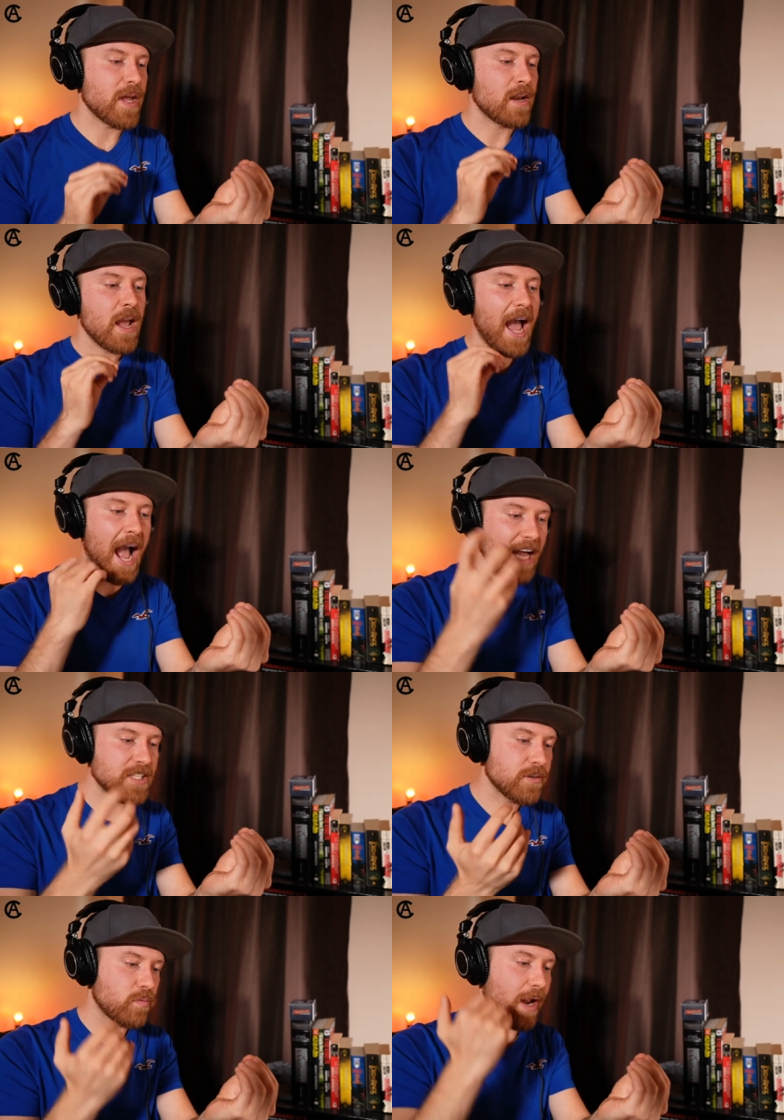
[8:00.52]
then
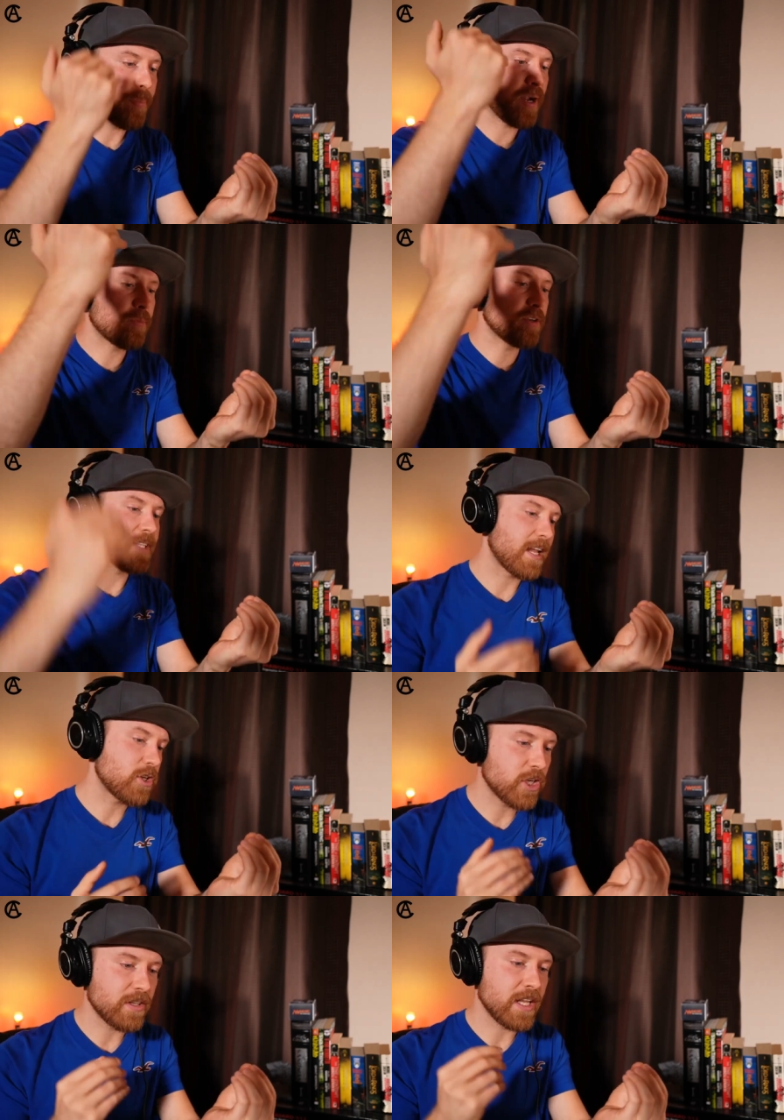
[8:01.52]
as they're ramping up their
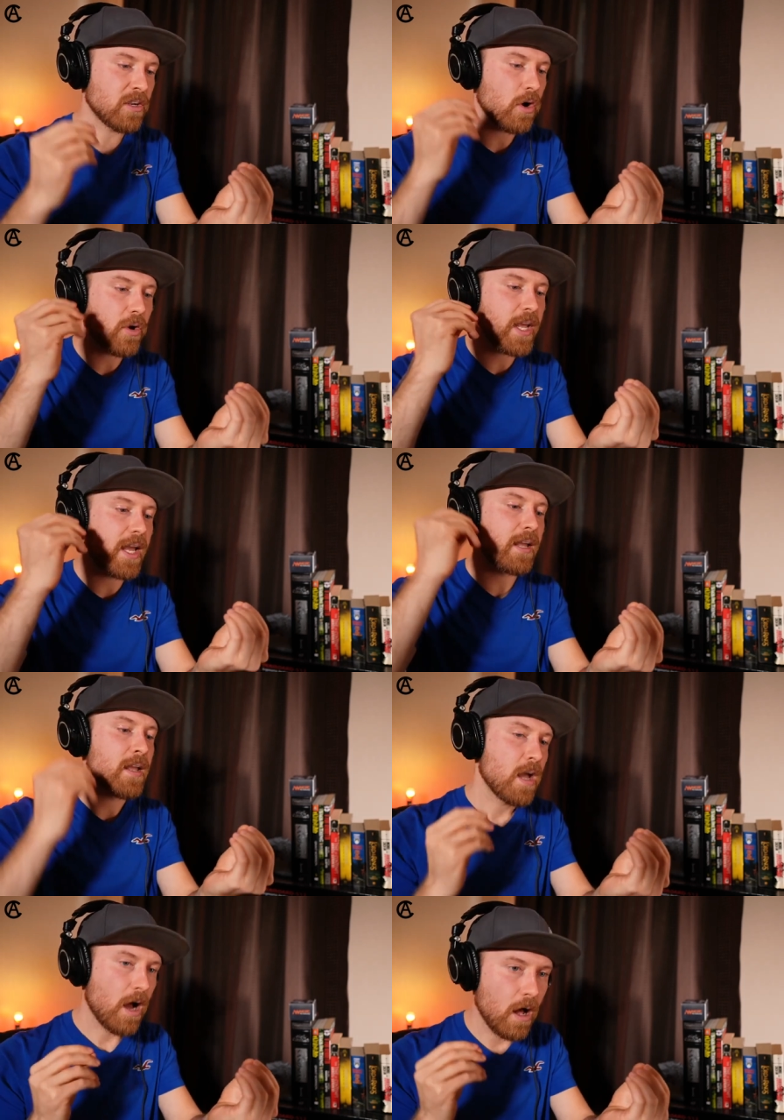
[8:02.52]
tension they can go okay
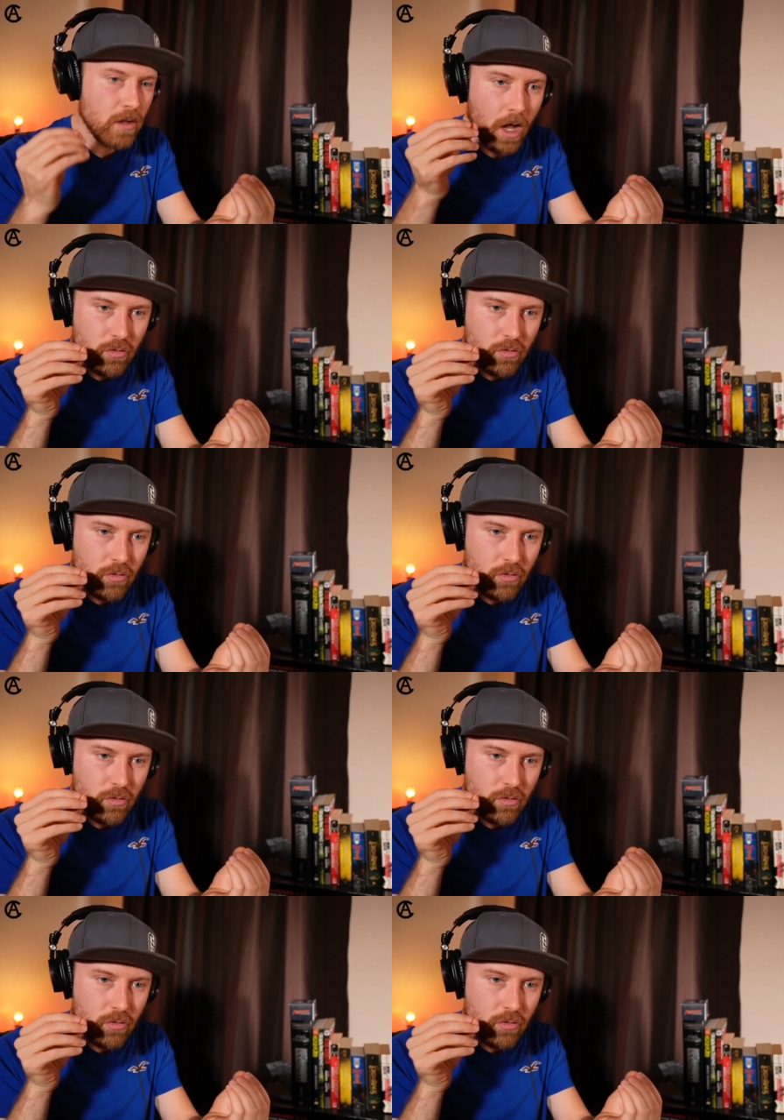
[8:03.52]
I'll,